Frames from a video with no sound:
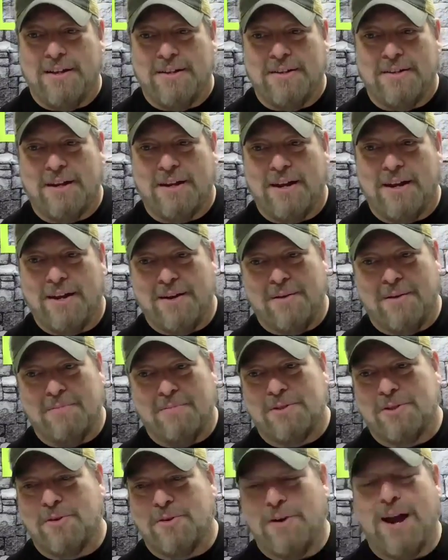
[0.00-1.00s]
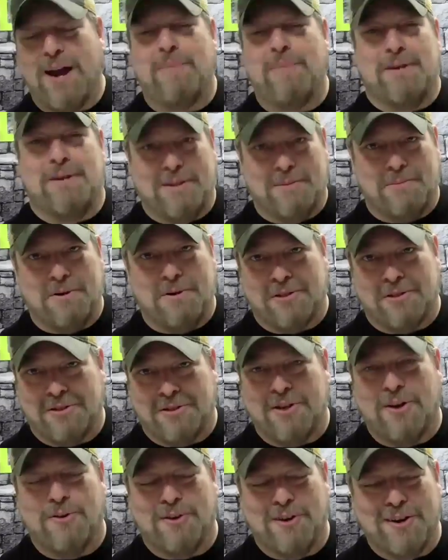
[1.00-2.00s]
And I'm so happy that the books are
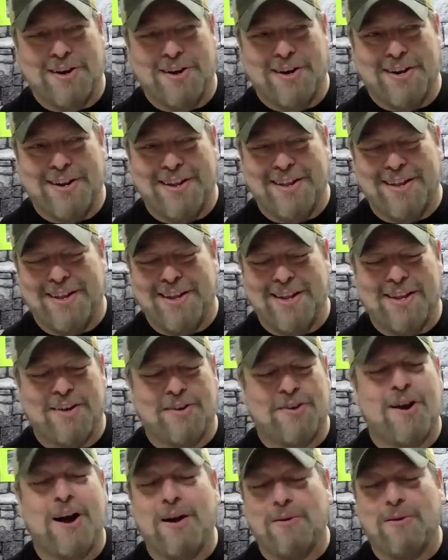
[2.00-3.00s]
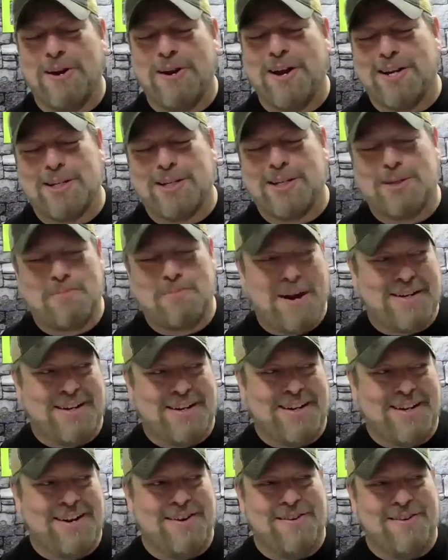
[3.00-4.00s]
so good. They're not what I
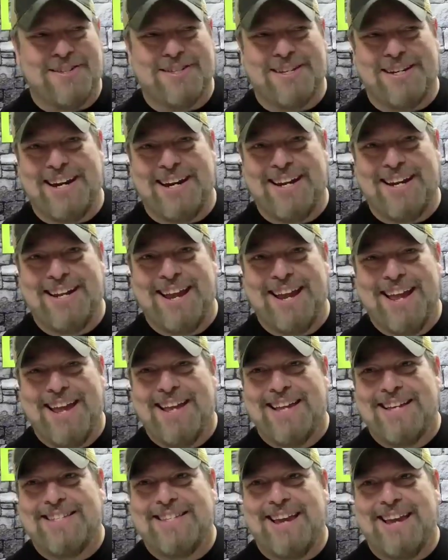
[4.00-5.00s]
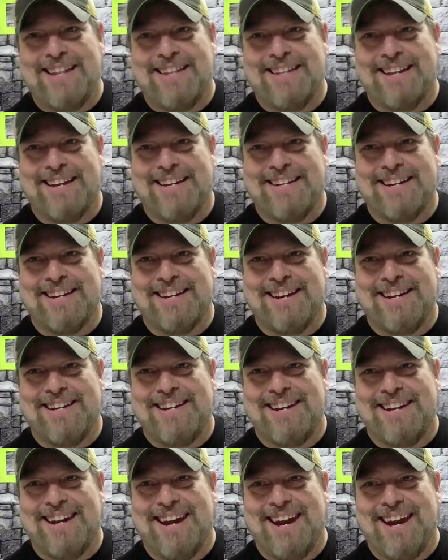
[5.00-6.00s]
expected. You know, it's like set in like the
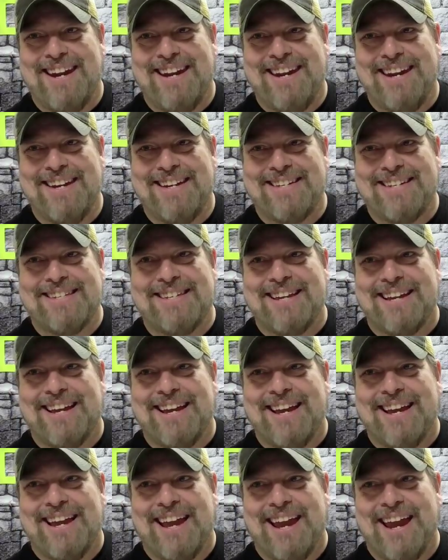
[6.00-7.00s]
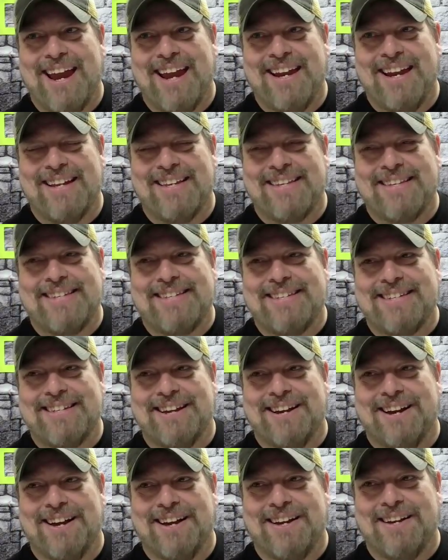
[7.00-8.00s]
1980s, and it's
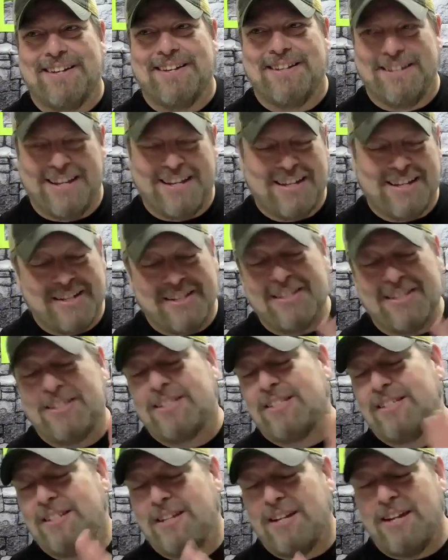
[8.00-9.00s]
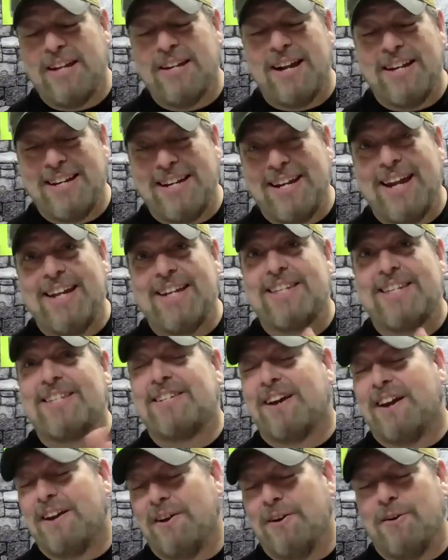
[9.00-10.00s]
1980s
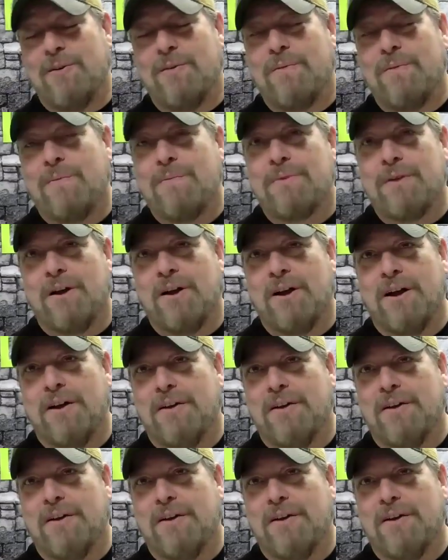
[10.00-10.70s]
style